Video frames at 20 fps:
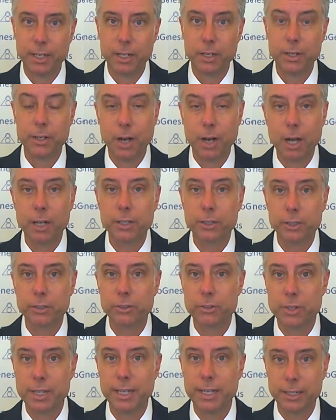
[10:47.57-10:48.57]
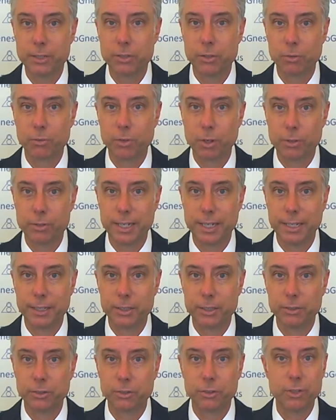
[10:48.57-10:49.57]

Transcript: not just the initial rotations,